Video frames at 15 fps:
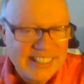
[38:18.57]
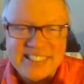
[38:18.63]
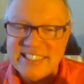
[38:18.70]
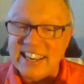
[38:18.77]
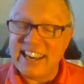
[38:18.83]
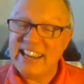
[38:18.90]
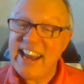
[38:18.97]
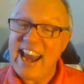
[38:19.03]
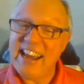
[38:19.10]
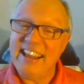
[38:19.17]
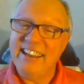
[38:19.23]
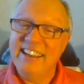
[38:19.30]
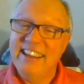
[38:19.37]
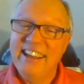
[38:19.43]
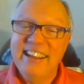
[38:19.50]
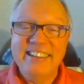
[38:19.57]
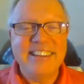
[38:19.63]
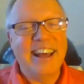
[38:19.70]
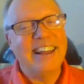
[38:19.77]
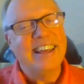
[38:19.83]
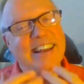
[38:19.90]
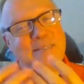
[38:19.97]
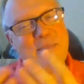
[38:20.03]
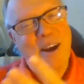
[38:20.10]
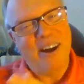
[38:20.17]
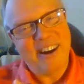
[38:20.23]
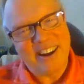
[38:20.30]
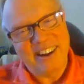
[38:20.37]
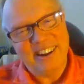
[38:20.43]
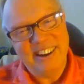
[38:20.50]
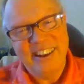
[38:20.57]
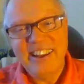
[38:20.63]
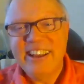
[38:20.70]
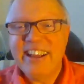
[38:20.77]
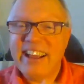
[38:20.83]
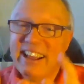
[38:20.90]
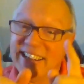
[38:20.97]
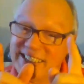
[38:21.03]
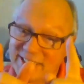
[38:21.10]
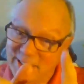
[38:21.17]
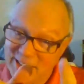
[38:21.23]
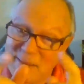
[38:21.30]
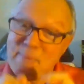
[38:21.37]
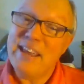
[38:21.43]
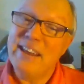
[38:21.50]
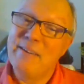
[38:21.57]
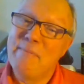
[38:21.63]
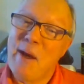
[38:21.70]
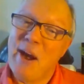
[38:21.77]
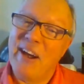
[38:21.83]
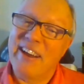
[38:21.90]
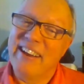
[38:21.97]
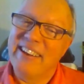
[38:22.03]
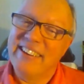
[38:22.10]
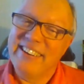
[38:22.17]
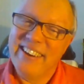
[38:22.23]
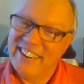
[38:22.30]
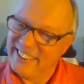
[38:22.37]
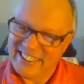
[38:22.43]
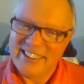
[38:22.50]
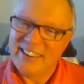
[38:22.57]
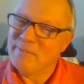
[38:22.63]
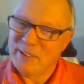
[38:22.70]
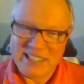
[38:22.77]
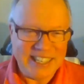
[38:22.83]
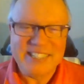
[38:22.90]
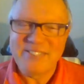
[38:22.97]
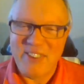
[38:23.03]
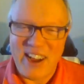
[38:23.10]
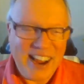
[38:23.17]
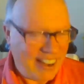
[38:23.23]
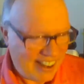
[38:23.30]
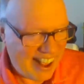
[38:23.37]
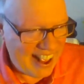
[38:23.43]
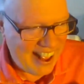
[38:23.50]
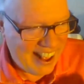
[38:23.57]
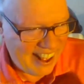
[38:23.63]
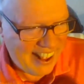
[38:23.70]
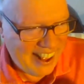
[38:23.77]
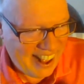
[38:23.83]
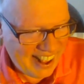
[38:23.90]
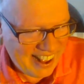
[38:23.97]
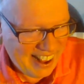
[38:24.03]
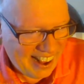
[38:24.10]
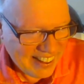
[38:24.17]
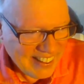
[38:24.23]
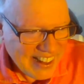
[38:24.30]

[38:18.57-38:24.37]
this is a Canadian telling an American, it's good to be an American. You're going to be just fine.